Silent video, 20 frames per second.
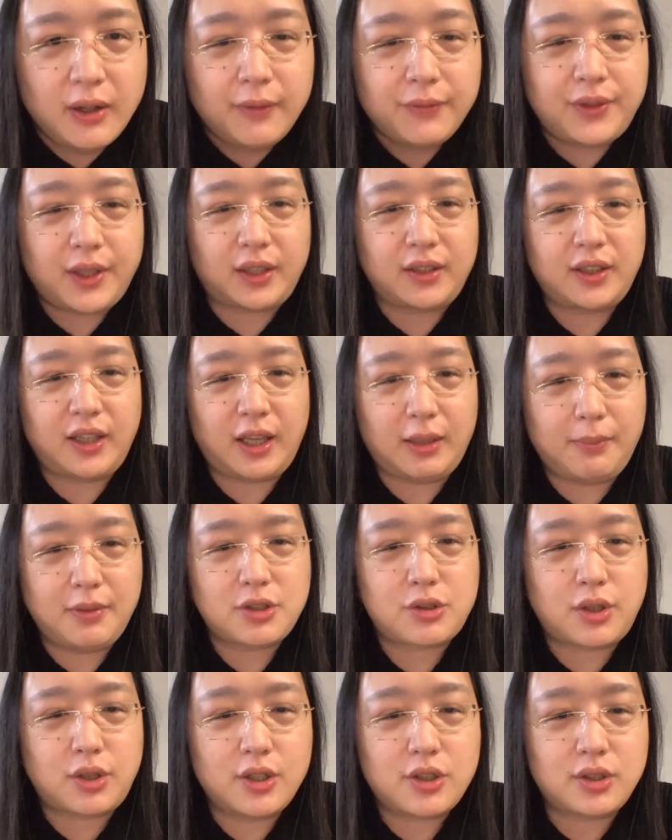that the
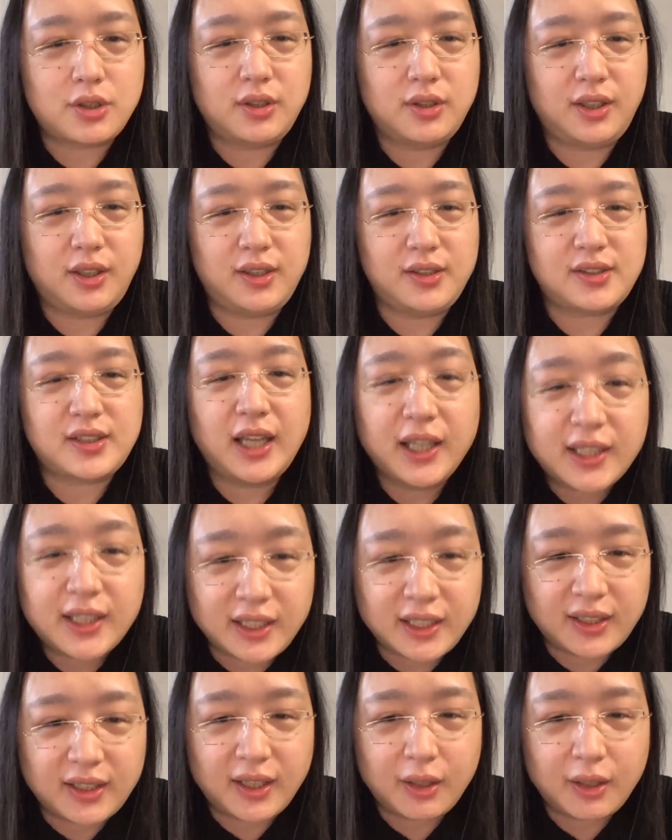administration is taking,